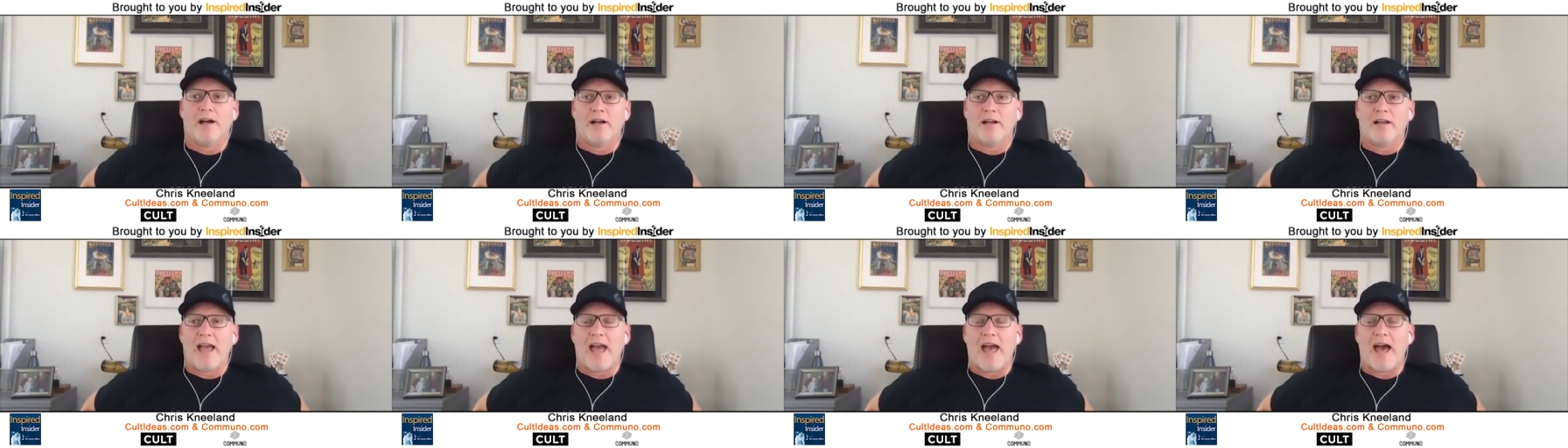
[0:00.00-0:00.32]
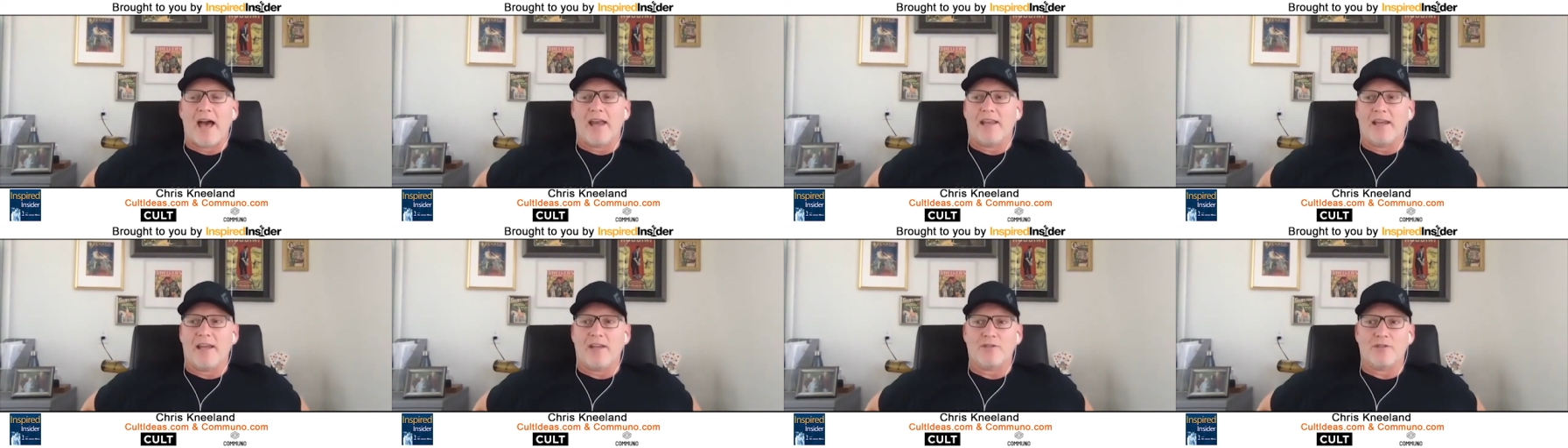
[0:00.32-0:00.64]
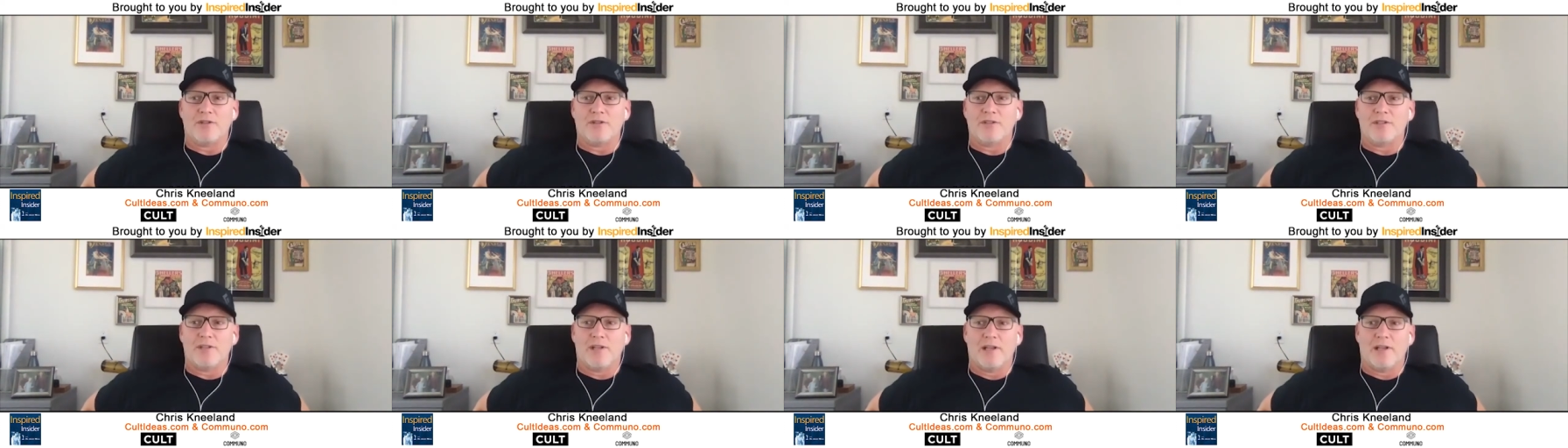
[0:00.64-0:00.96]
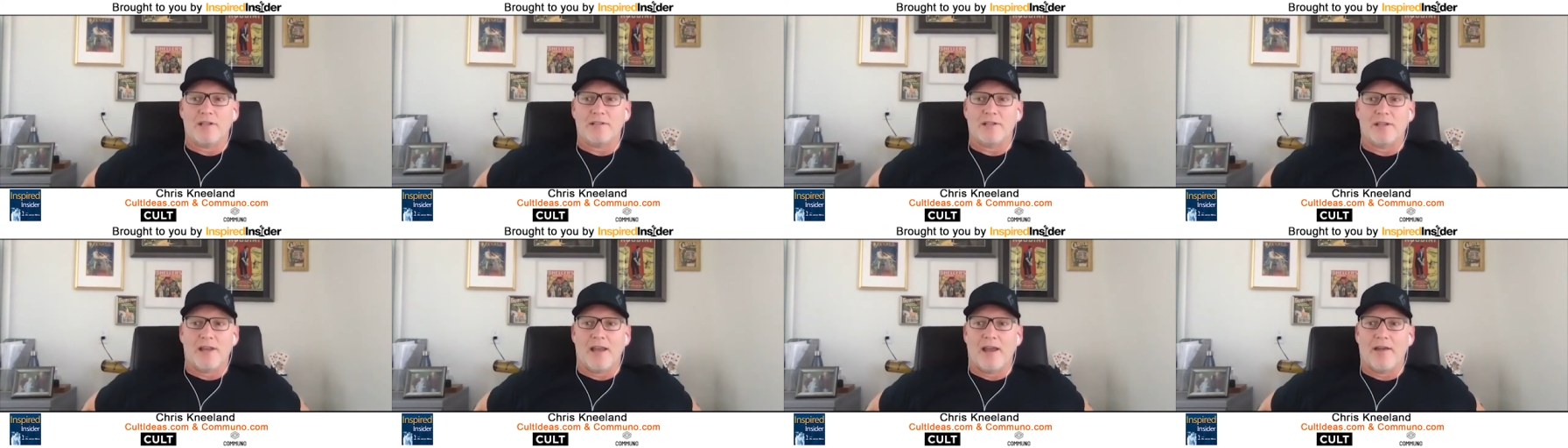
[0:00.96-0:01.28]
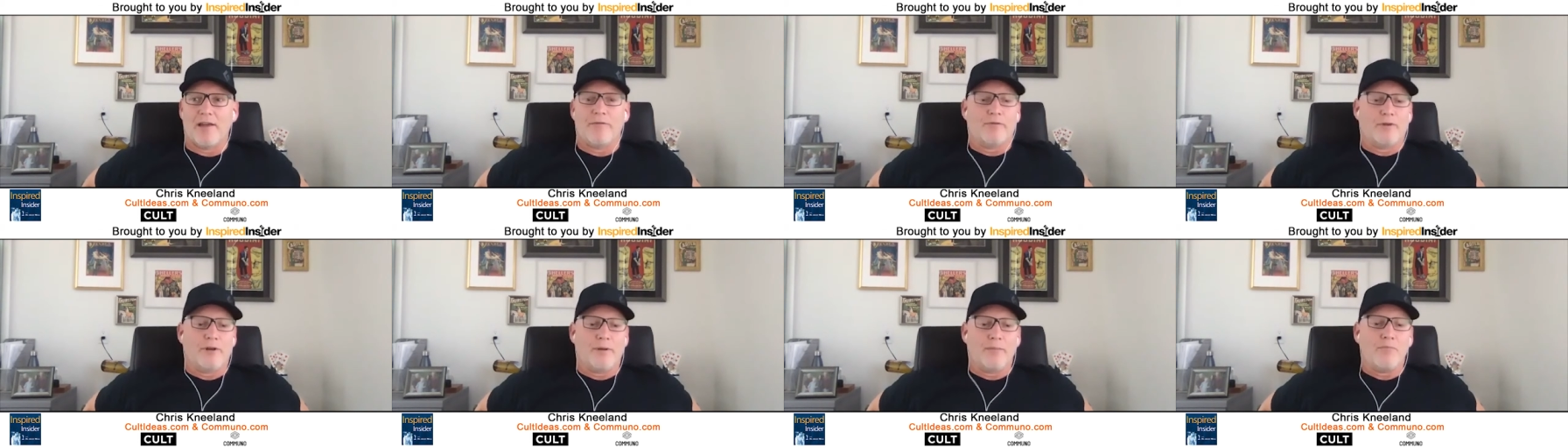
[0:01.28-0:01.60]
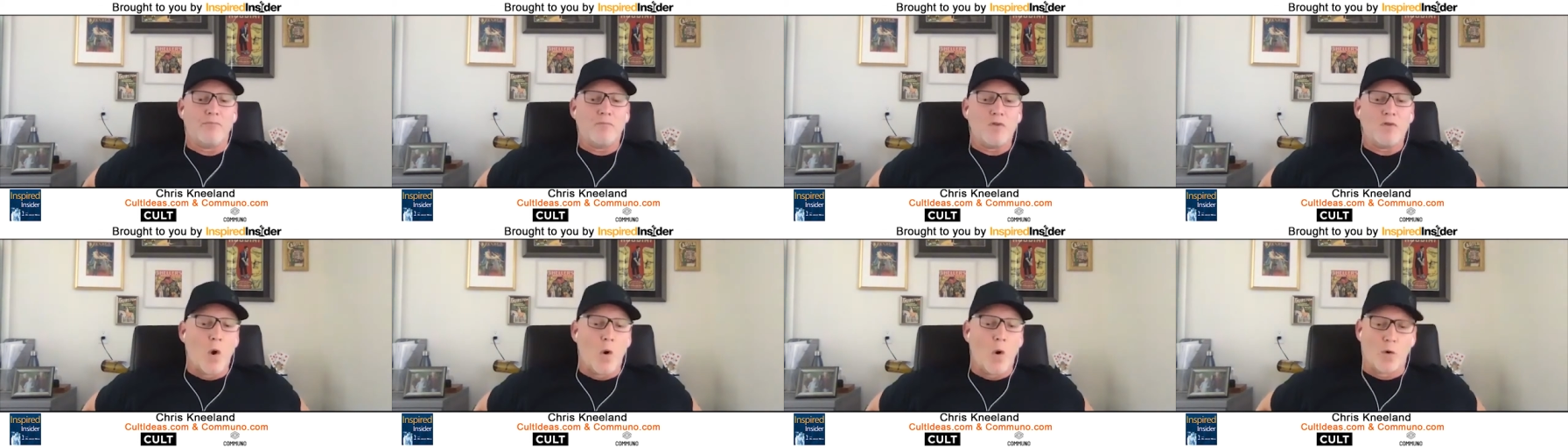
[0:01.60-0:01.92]
ad agencies, and every
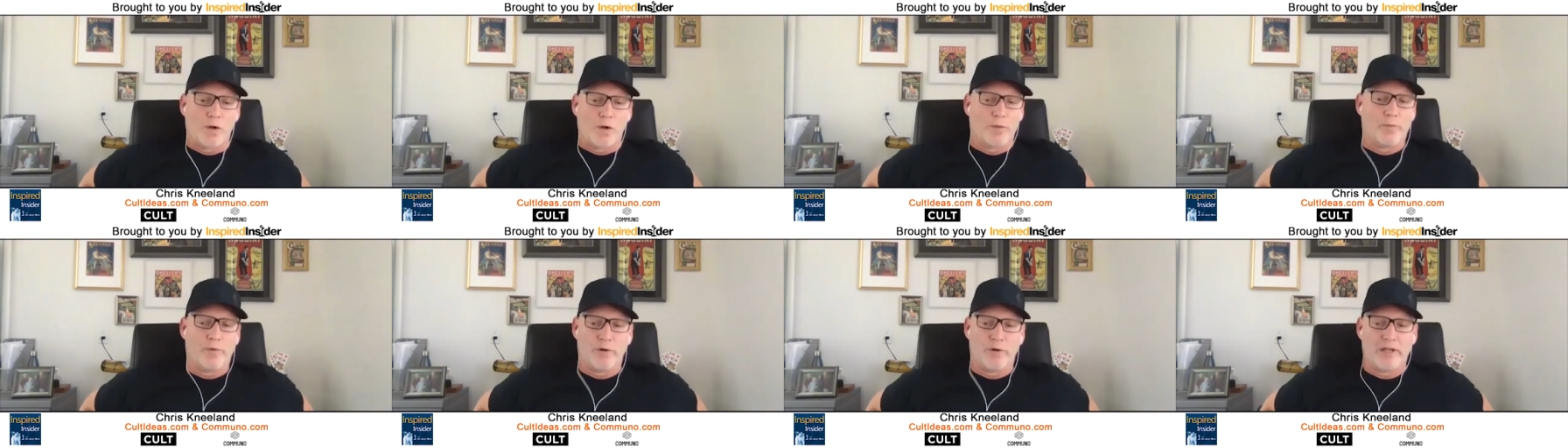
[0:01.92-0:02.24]
notable